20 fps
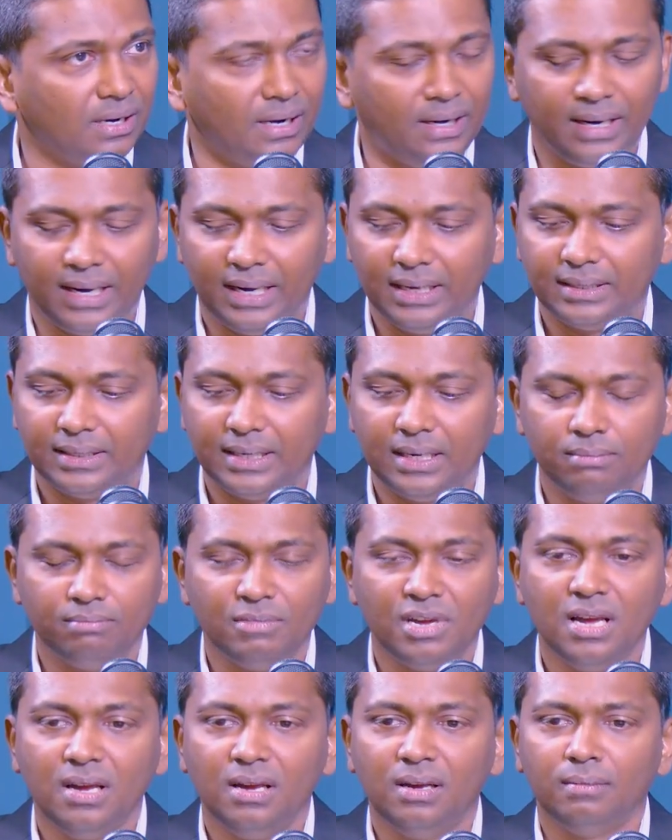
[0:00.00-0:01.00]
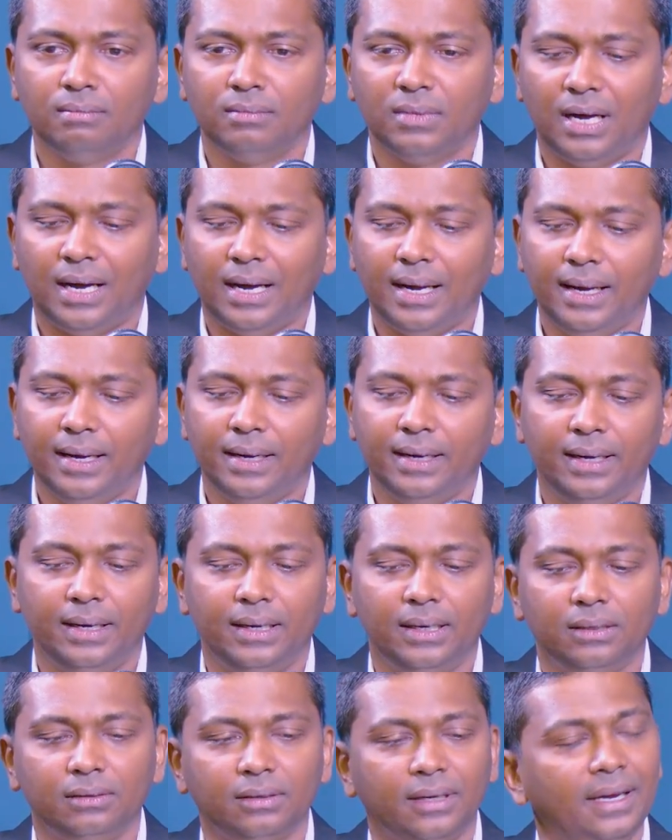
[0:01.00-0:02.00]
Right? I say,
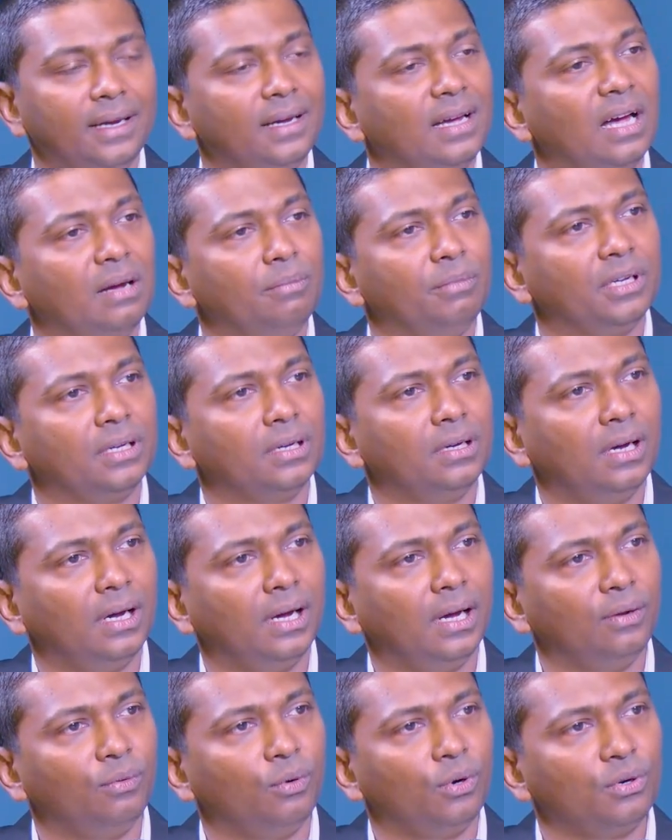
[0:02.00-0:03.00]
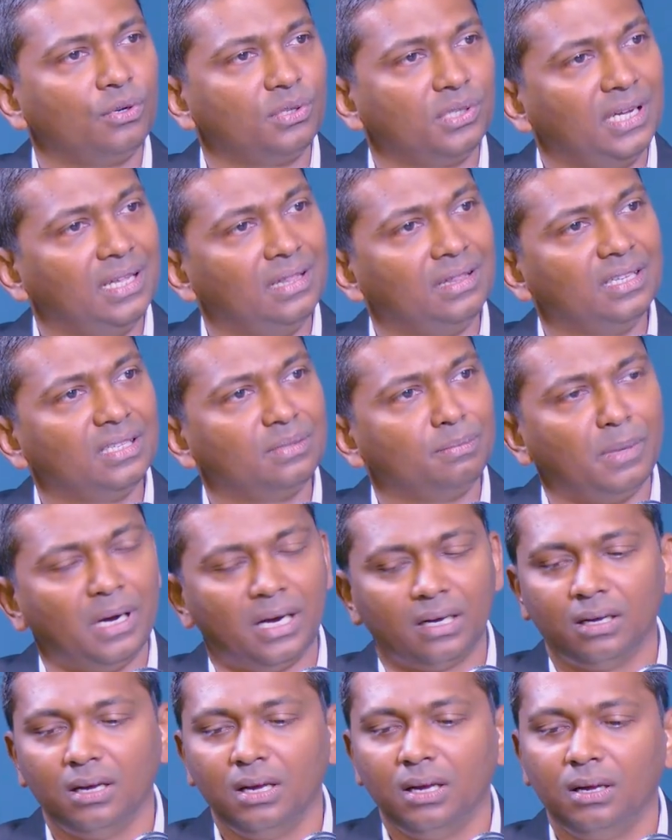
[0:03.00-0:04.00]
hey Gamika, I want to sell this
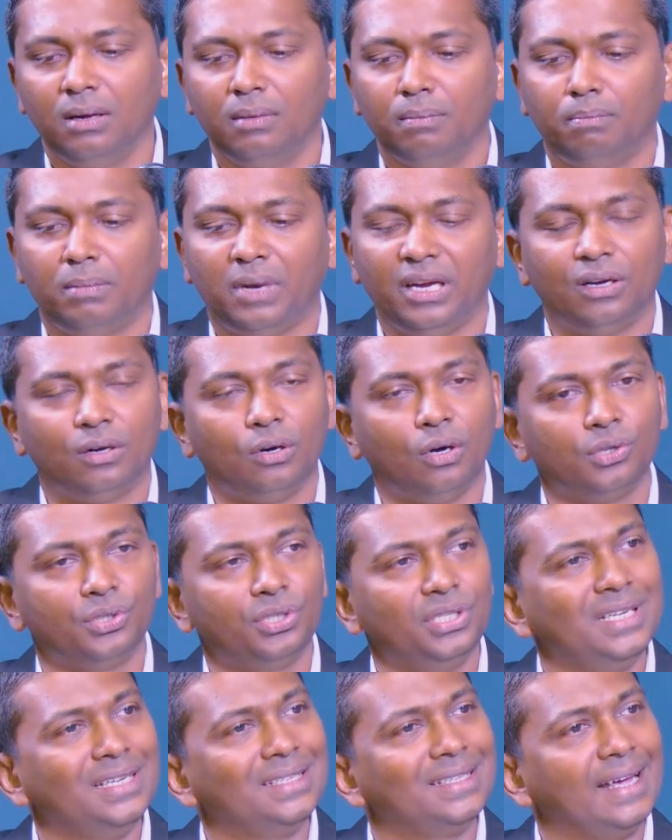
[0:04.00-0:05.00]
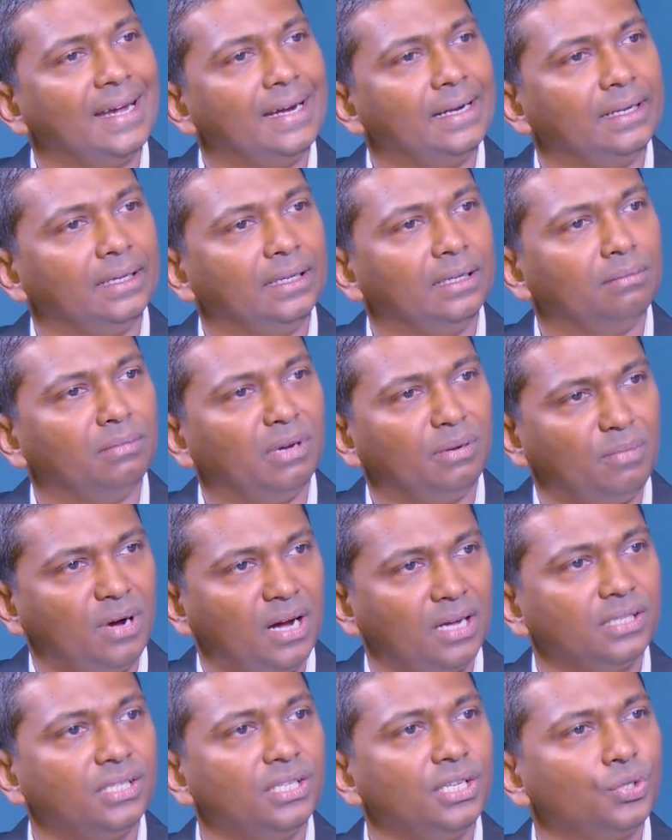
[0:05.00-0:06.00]
mug. My cost is 80, my
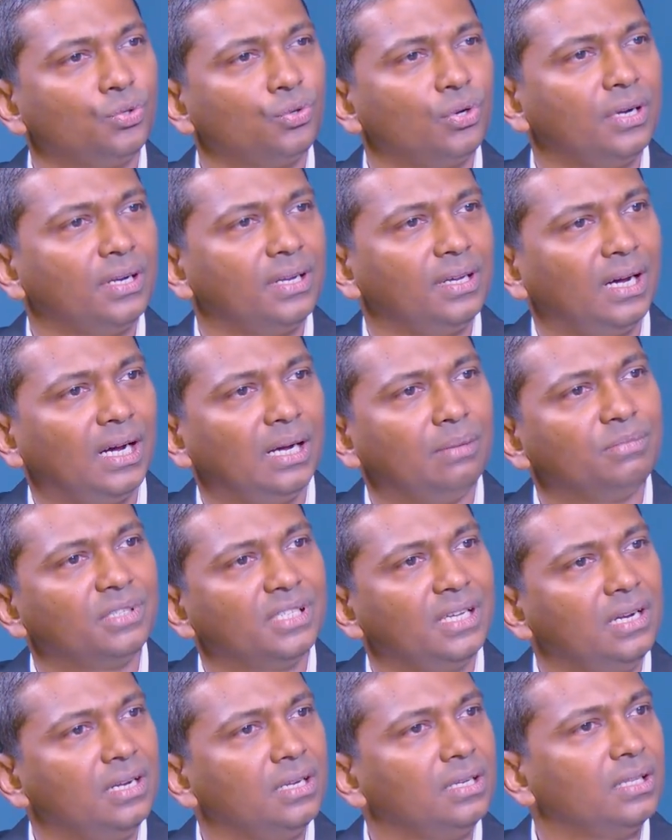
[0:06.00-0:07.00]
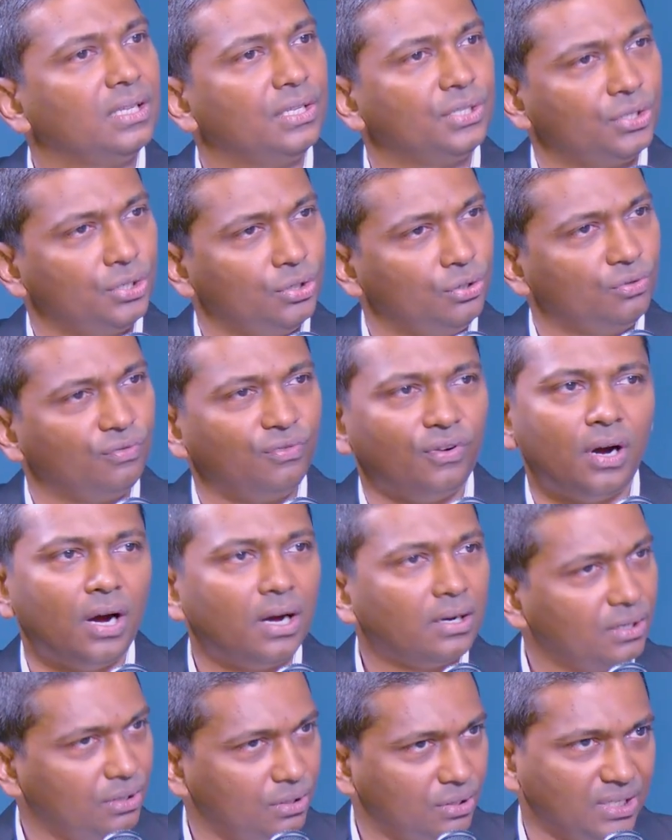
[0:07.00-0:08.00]
margin is 20. I'm selling this to you for
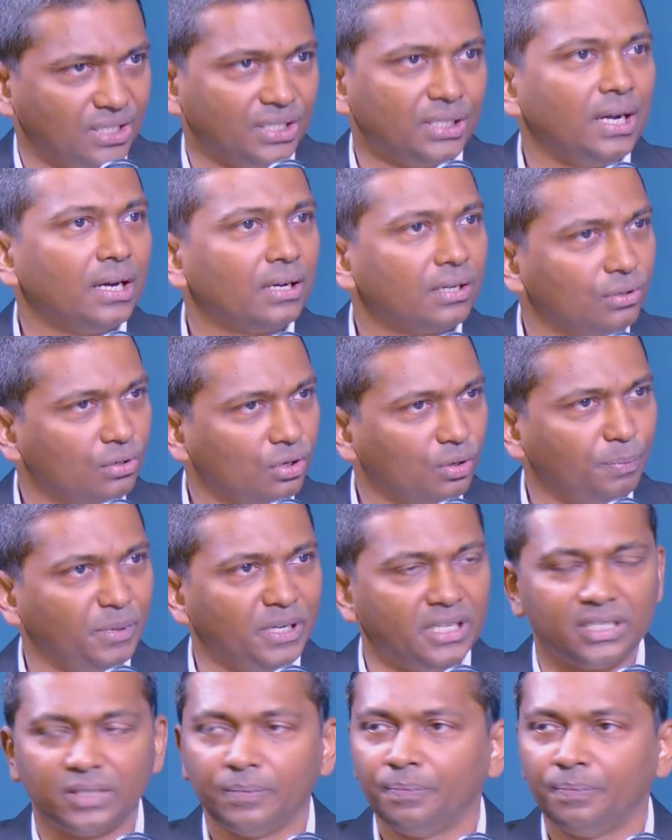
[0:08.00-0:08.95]
100 Sri Lankan rupees.